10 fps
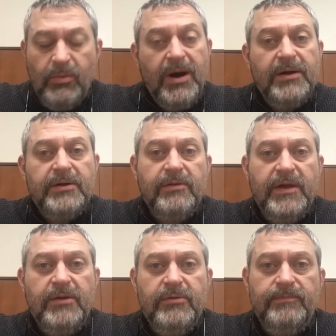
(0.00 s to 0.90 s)
you a while. You
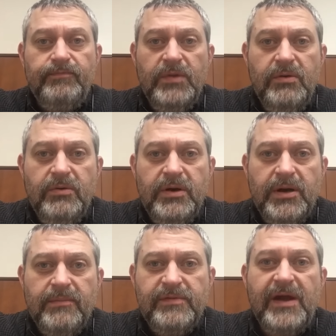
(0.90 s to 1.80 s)
think you would
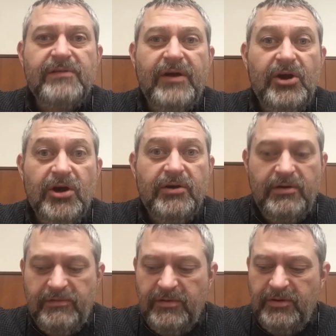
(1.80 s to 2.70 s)
satisfy your
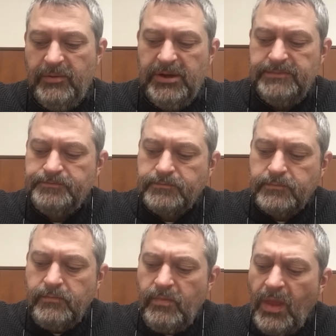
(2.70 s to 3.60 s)
hunger for a little while.
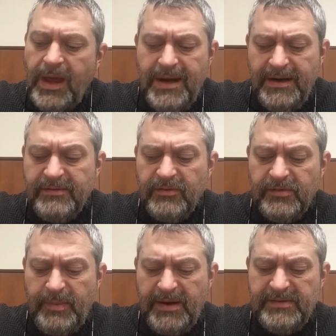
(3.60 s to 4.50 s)
And it is a little
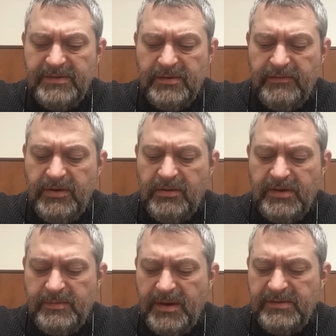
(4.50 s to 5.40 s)
spicy. So if you don't
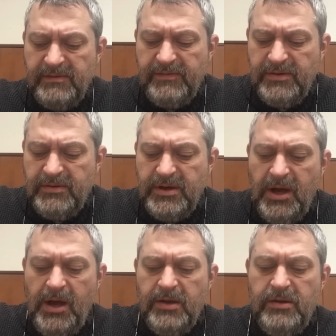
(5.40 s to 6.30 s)
like spicy food,
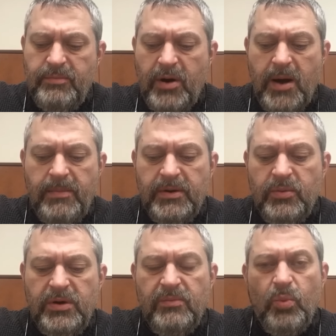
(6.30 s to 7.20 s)
you probably
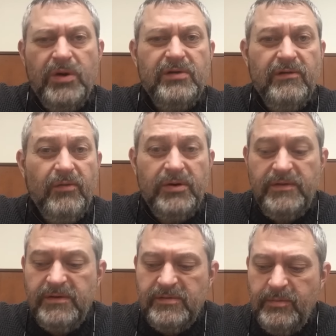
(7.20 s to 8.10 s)
wouldn't want to avoid
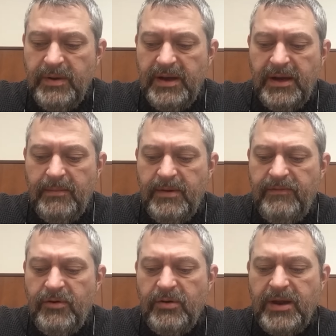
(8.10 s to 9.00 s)
this. But
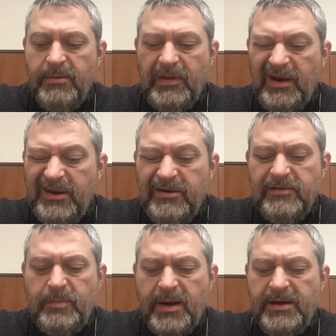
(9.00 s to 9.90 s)
if you're okay with a little
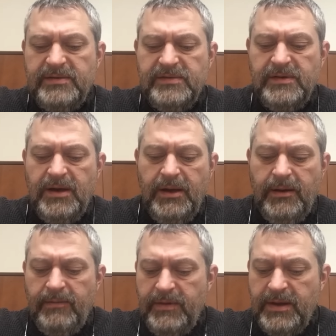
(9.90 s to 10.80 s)
spice,
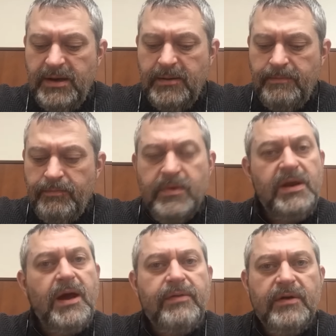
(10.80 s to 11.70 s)
then
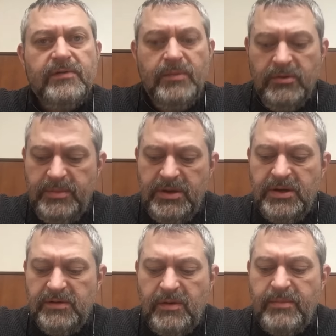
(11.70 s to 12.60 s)
I think this meal would be
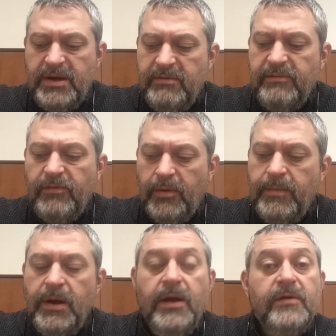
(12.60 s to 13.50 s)
good. So I'm gonna give it a 4.
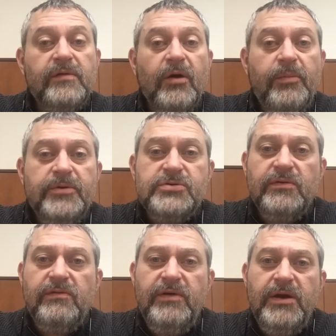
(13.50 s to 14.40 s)
So I hope you enjoy
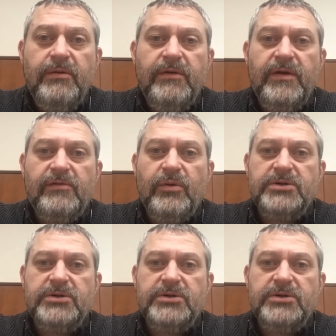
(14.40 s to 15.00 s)
this video and thanks for